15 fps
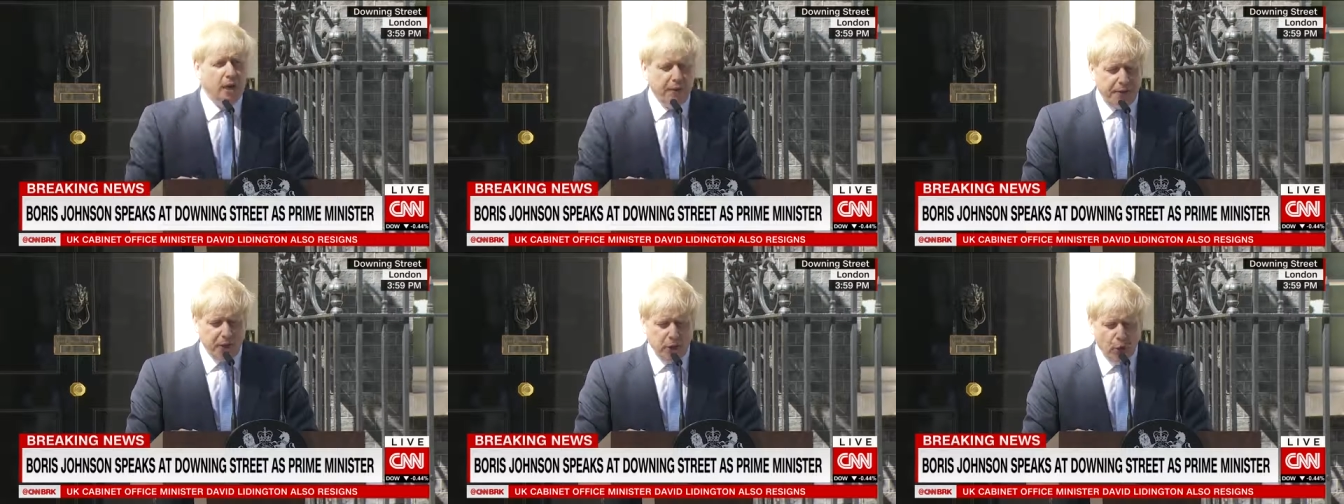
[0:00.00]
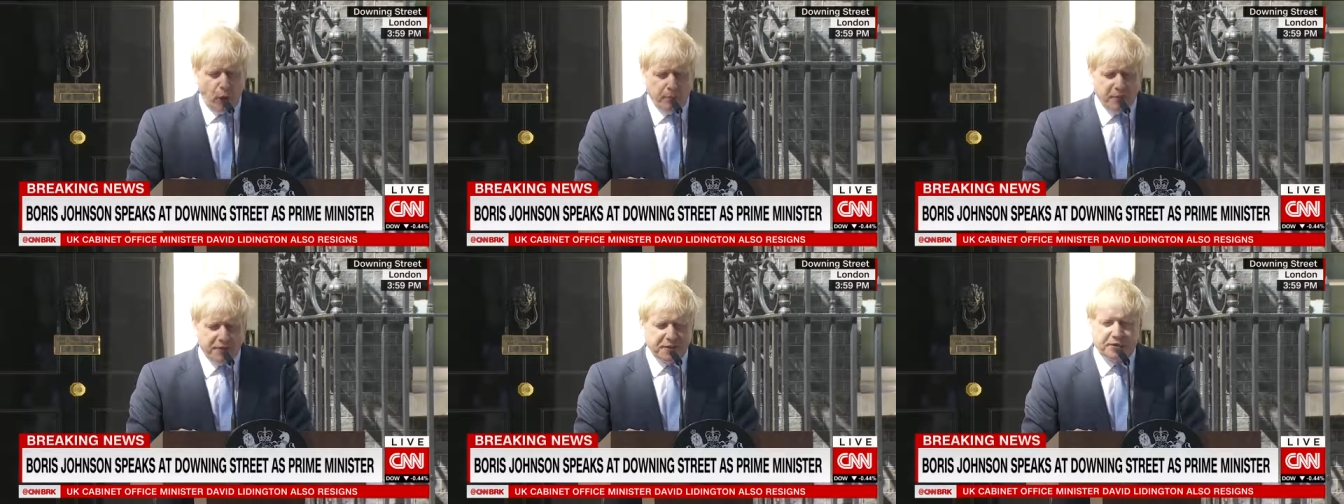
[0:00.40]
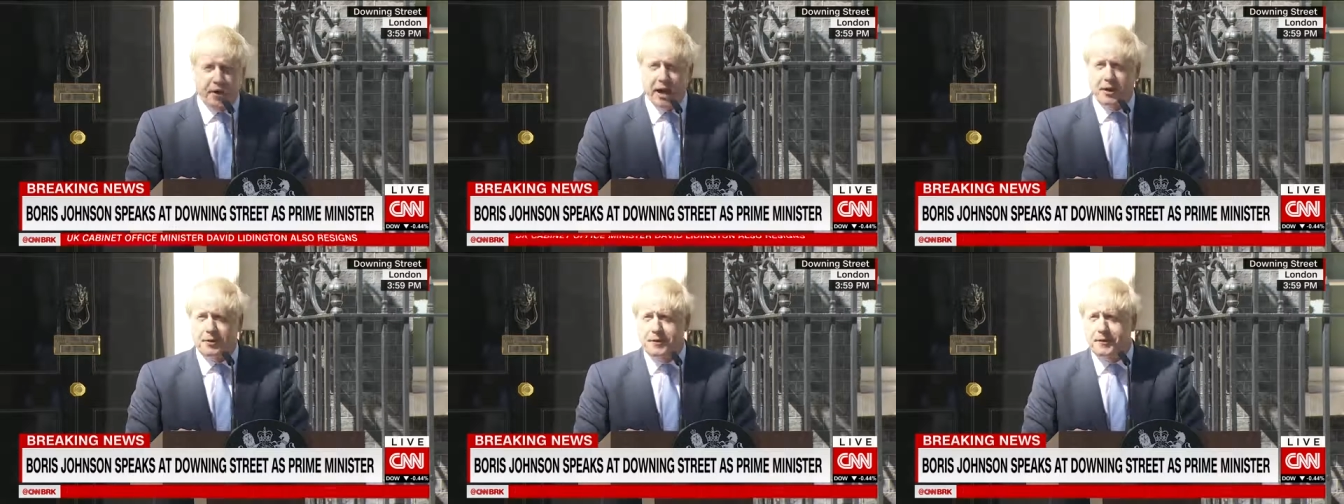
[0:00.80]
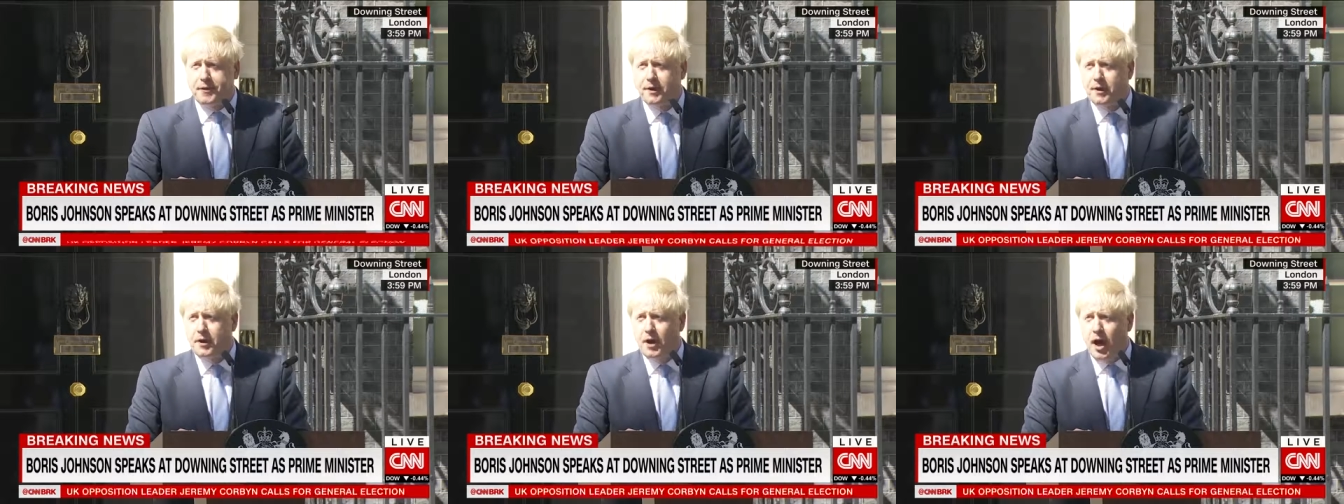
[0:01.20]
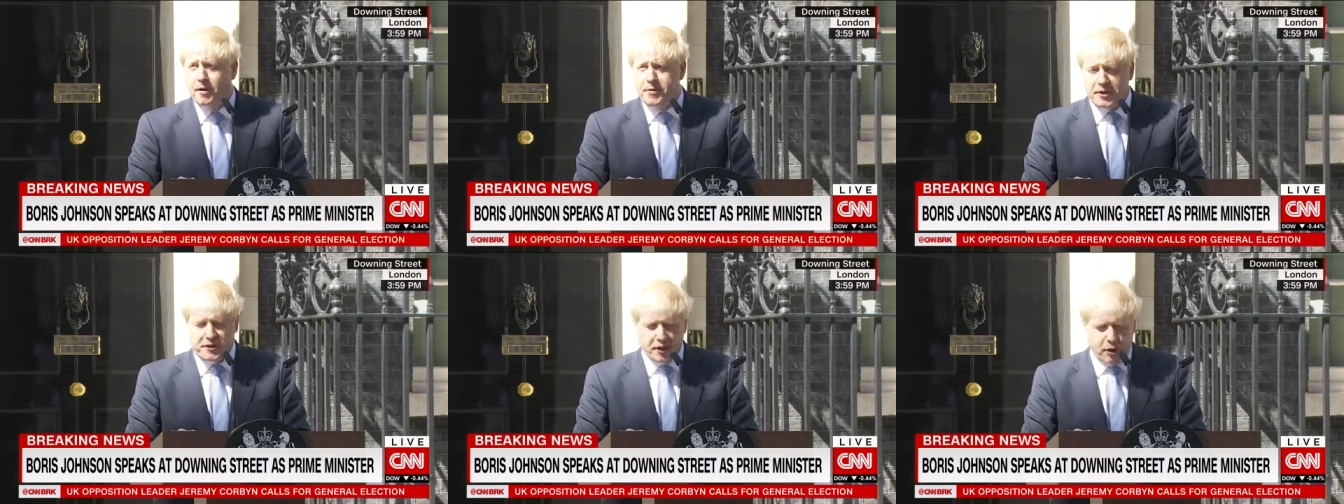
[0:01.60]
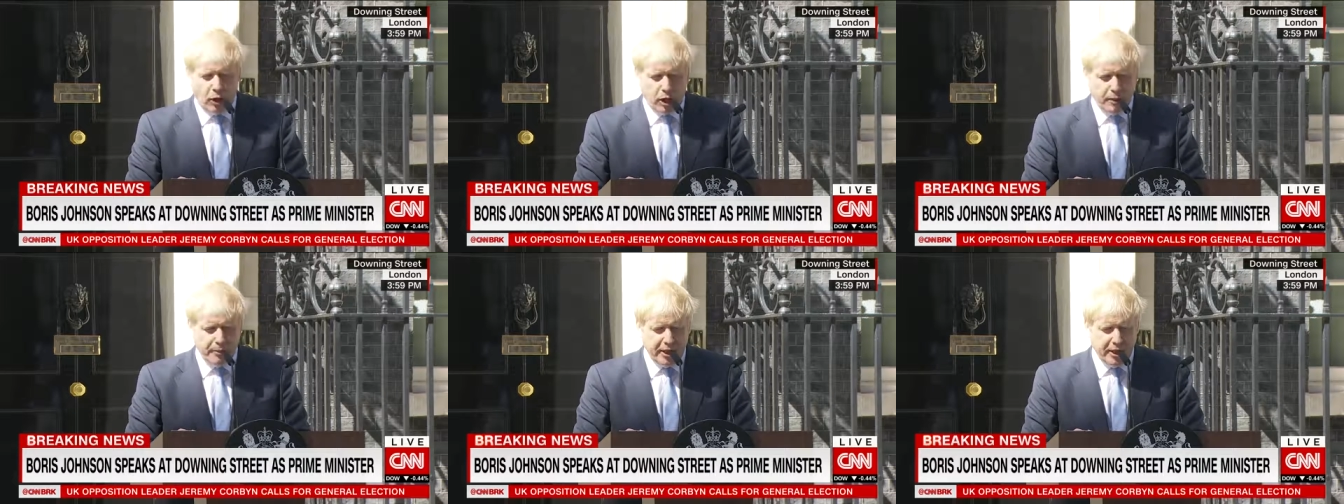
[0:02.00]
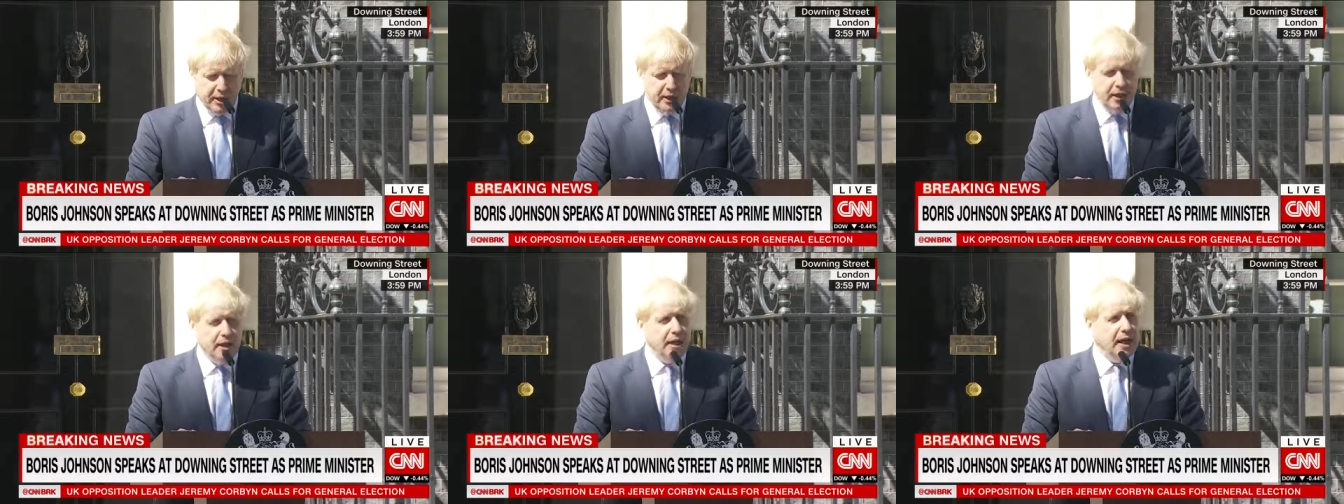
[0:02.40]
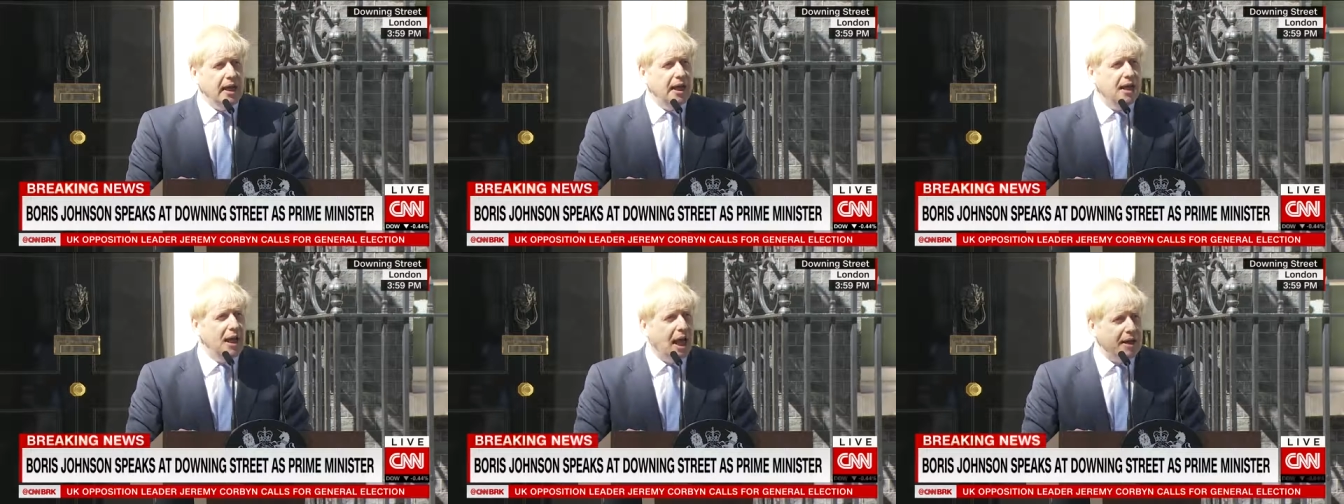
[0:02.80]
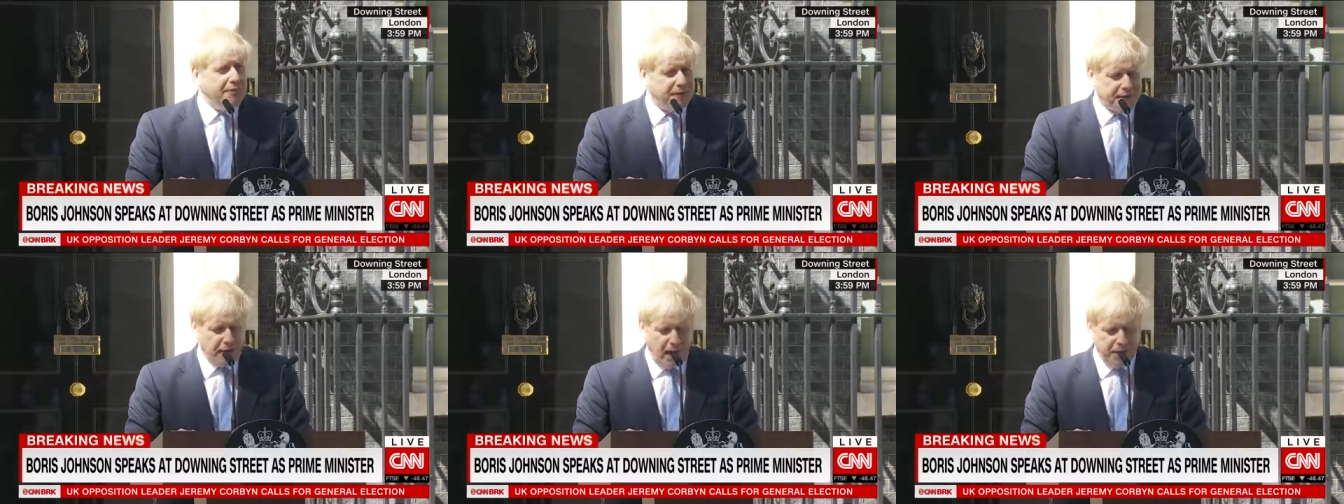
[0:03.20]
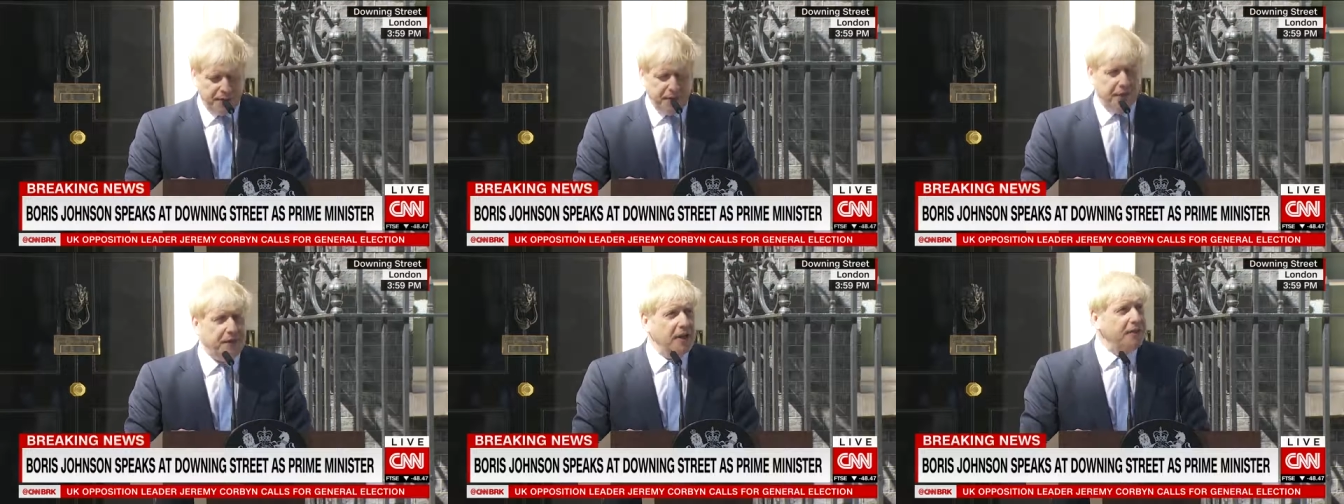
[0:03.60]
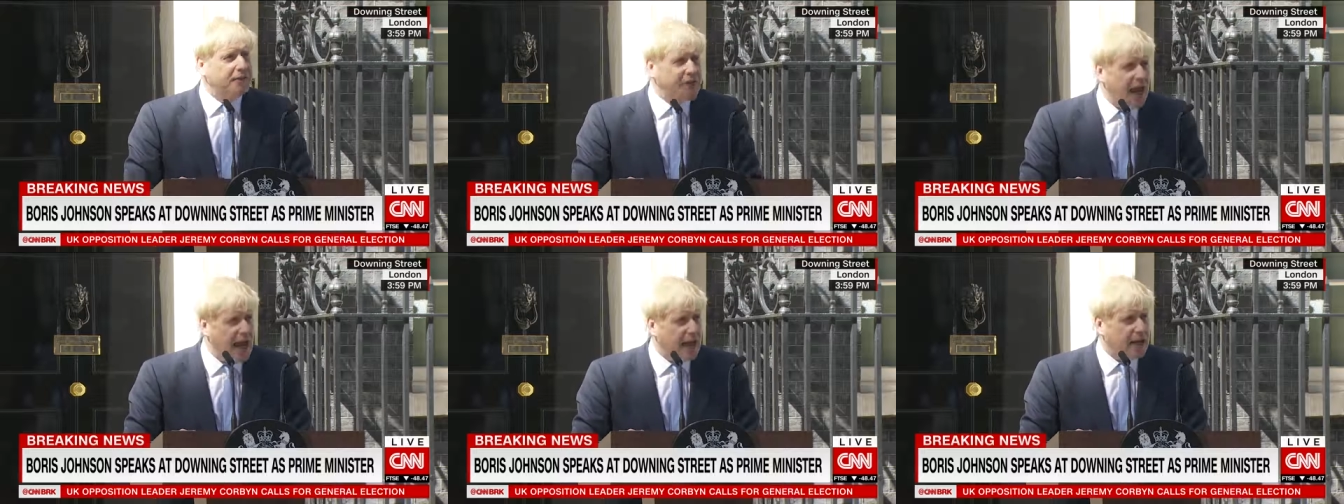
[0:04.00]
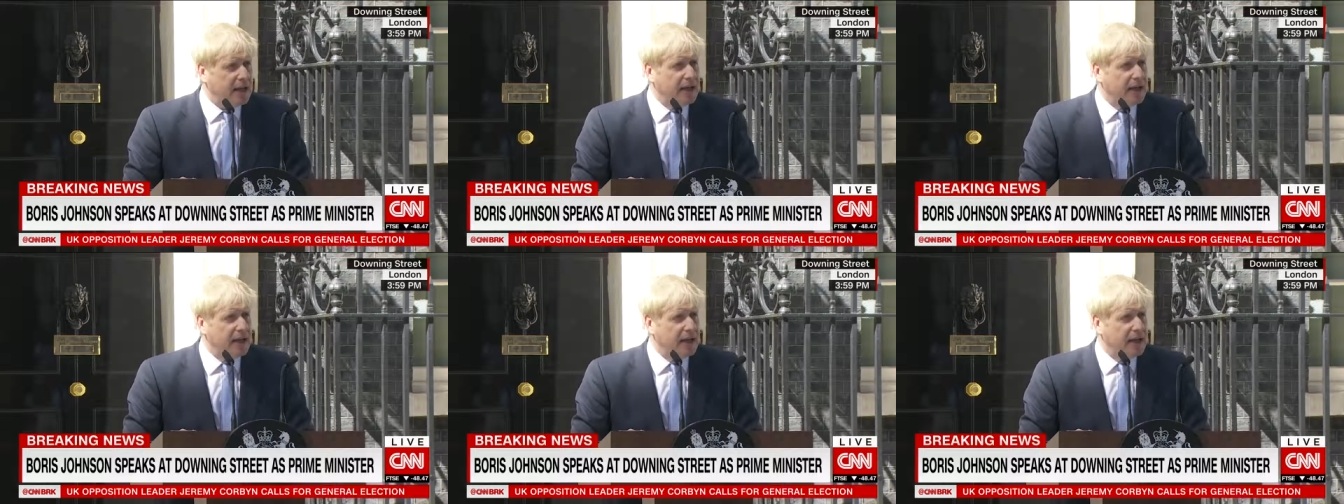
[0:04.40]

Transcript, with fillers: the enormous strengths of this economy in life sciences, in tech,